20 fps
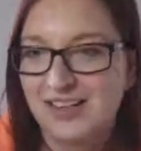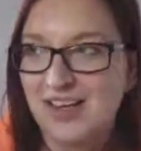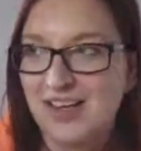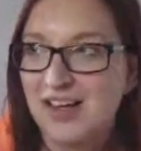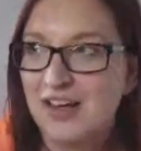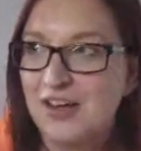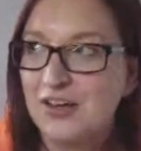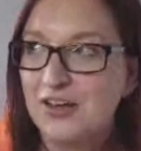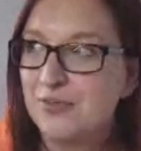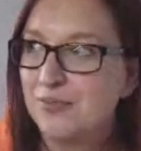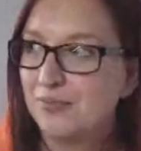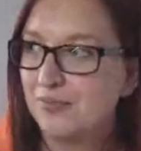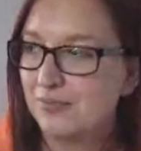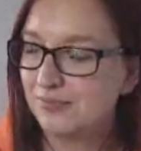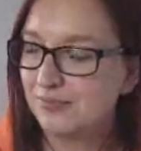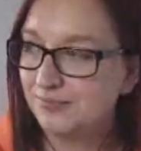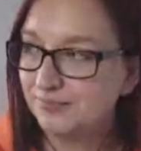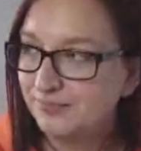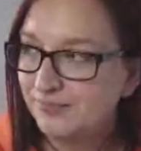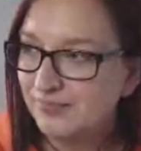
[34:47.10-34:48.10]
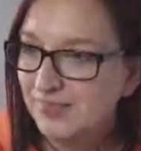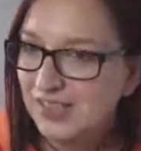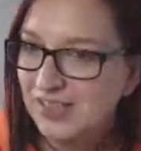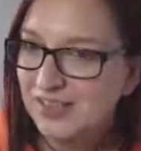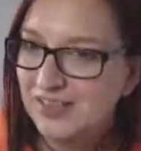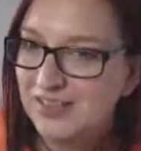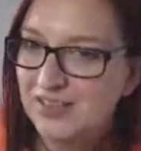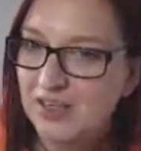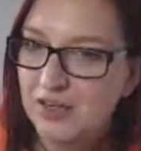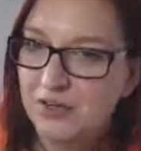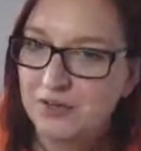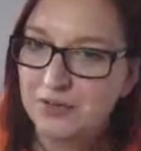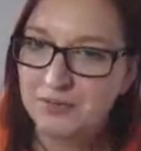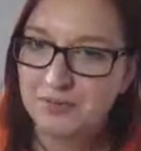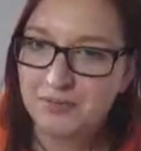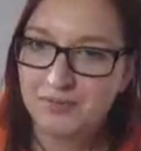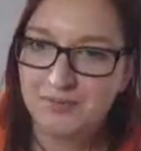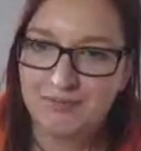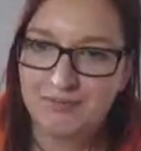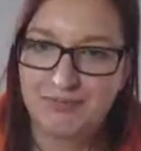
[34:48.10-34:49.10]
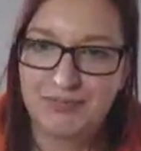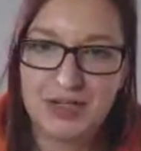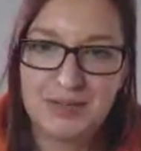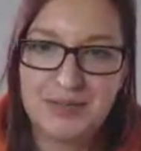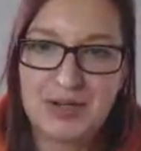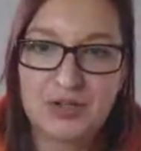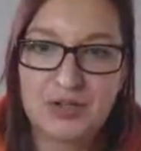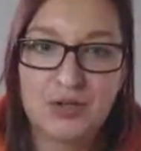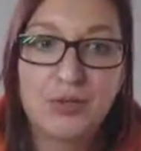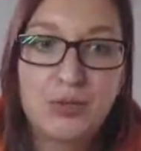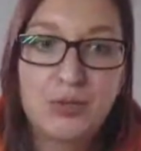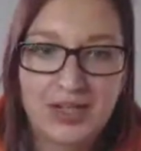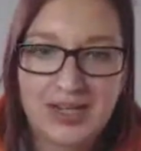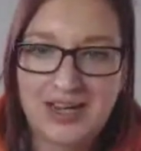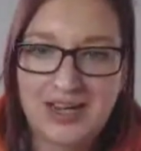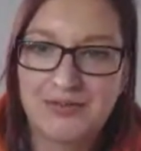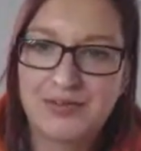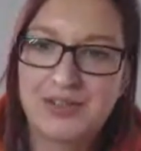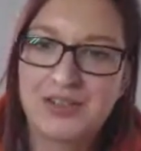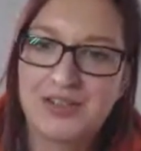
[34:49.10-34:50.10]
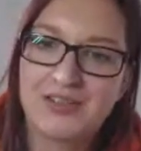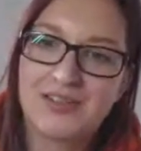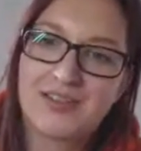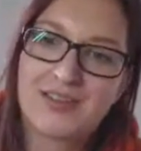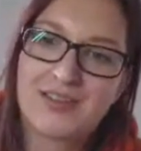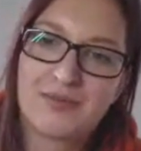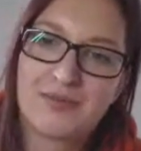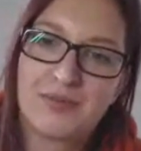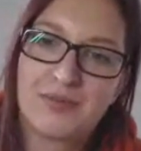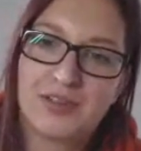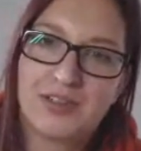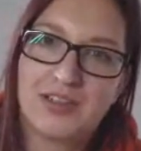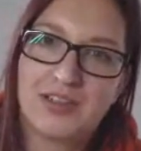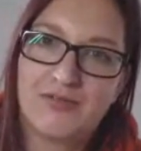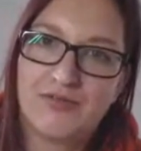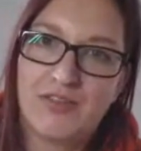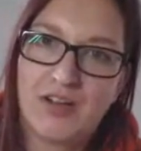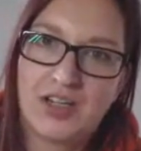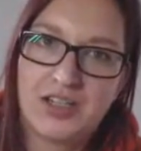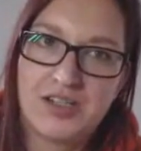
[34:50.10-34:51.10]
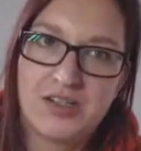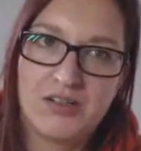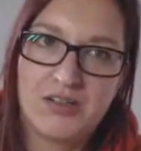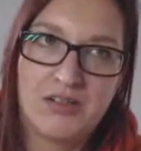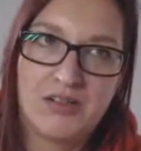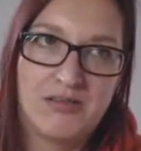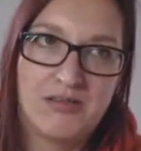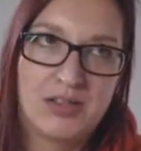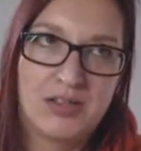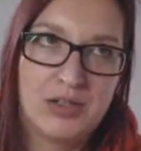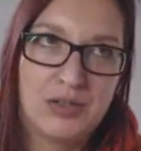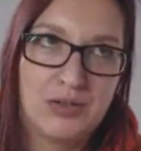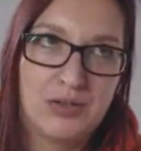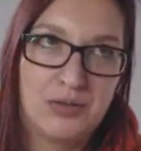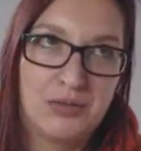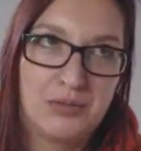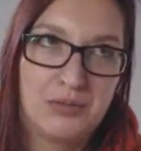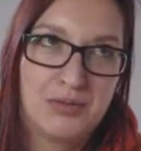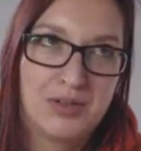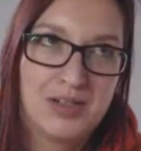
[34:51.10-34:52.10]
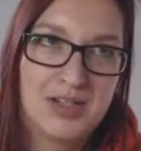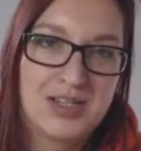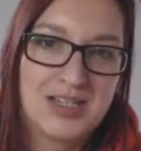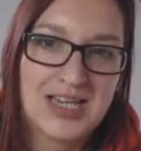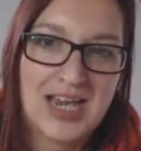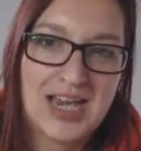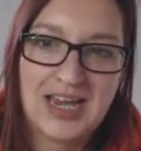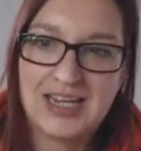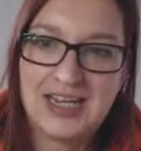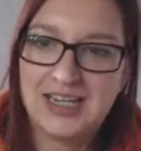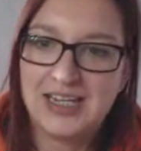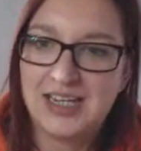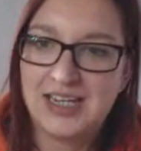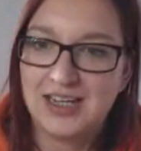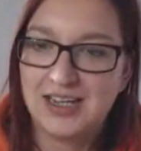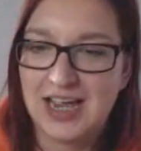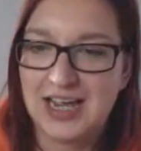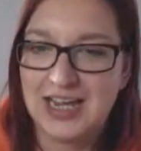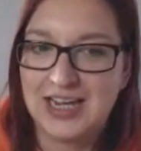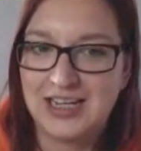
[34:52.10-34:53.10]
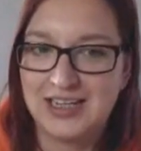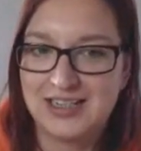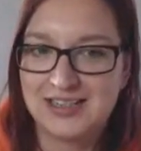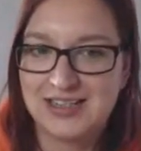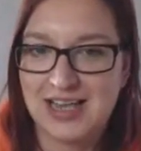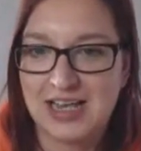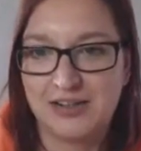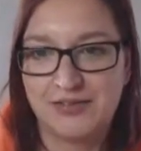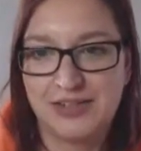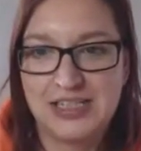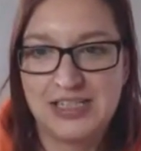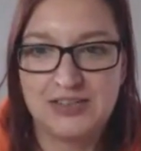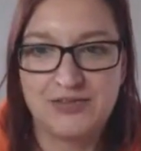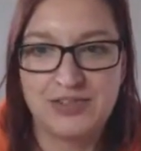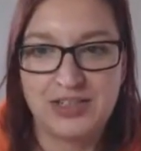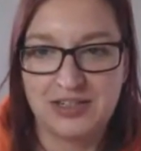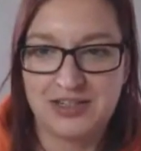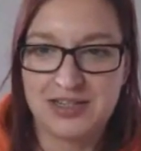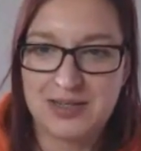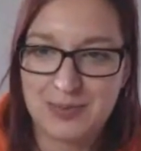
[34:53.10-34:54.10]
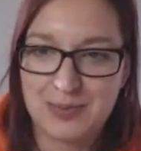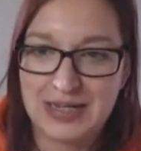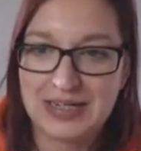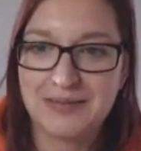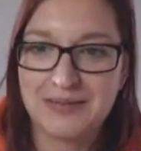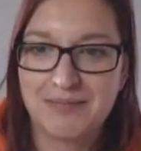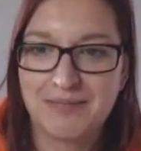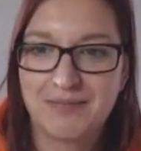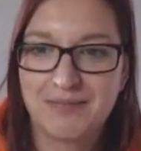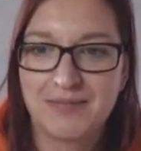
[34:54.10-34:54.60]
Um, so pretty much all accountants would advise you to take a salary dividend split.